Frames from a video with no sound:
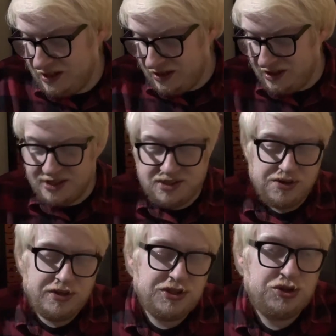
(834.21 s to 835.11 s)
Glad I
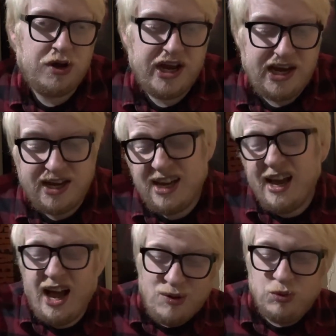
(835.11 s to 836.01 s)
got to try it.
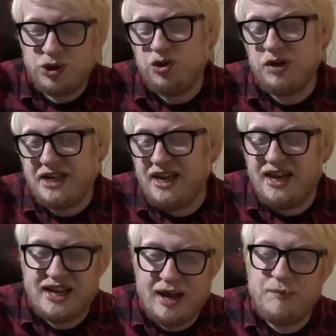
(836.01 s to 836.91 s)
I would drink it
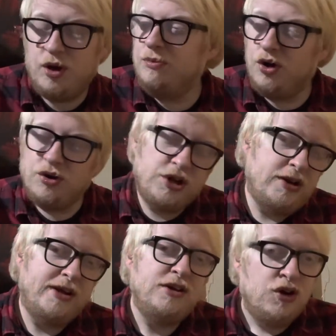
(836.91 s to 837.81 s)
again, but I'm not going to